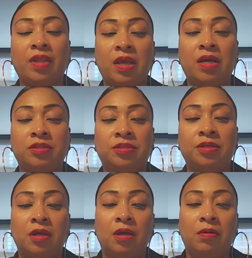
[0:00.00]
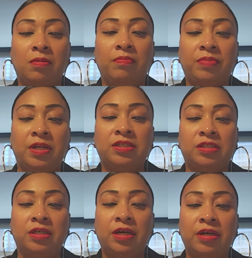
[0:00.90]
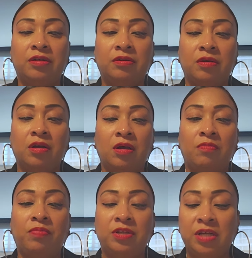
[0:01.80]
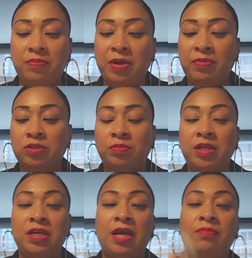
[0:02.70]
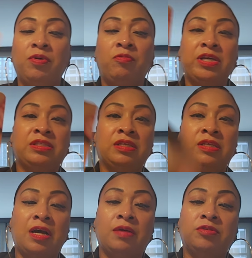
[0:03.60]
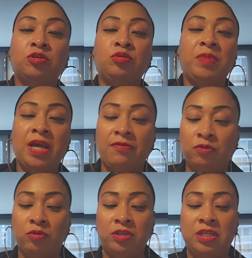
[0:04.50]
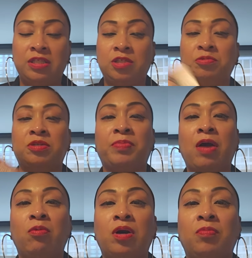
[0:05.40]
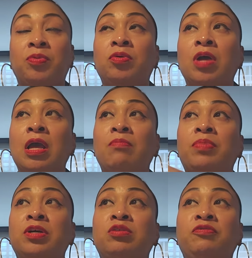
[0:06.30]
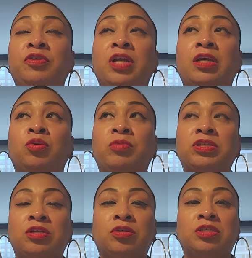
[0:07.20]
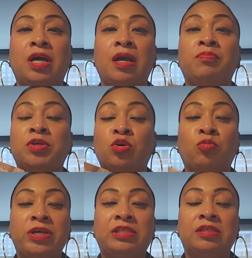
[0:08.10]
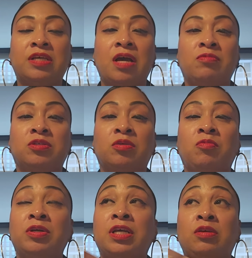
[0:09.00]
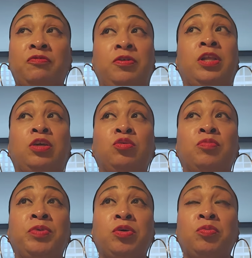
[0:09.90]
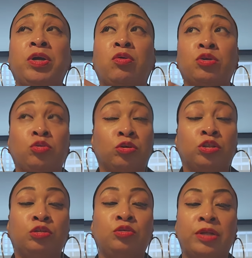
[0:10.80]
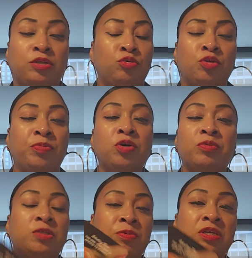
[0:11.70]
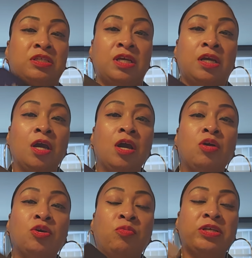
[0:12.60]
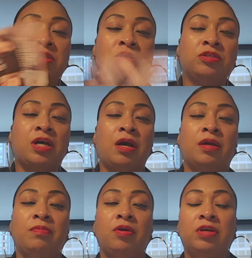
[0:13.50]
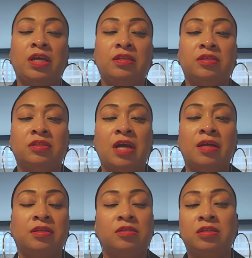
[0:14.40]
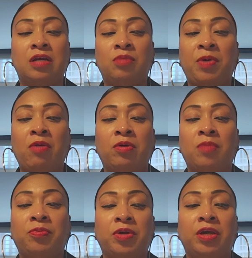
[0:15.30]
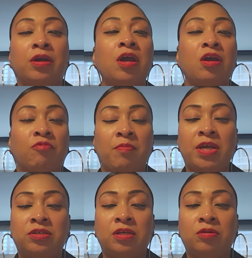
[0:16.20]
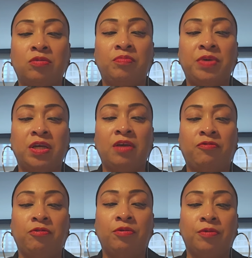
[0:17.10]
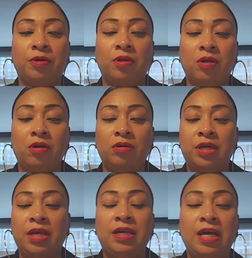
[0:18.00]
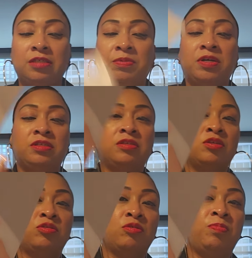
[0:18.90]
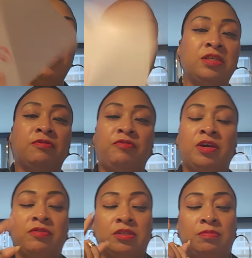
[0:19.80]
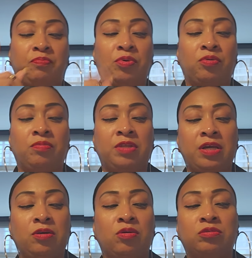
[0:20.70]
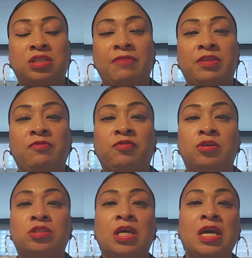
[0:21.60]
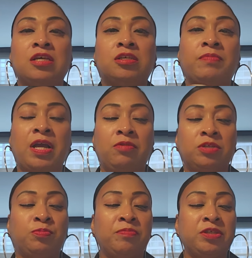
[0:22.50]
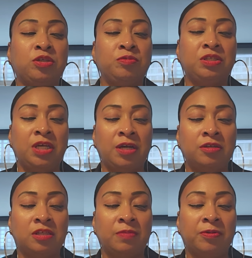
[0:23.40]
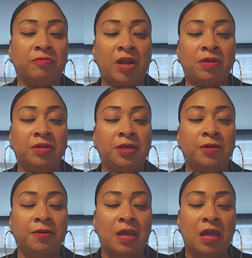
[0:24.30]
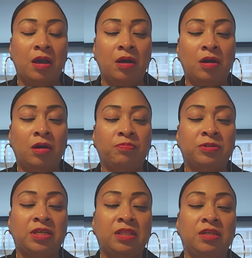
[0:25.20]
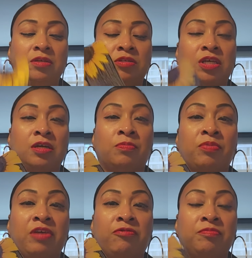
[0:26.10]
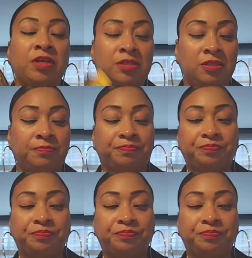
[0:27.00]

yes but let's see here but there may be 20 yeah but wasting time so you may have thought that this was a power couple but you feel like you wasted your time but you're wasting time with someone that you feel like you could build with or you thought you that you could build with spirit say saying you're wasting your time okay this is not this is not your power couple here remain single be careful okay yes because there's a third party interference boom there you go safety first somebody was promiscuous here sleeping around here uh, unprotected you're taking a break from this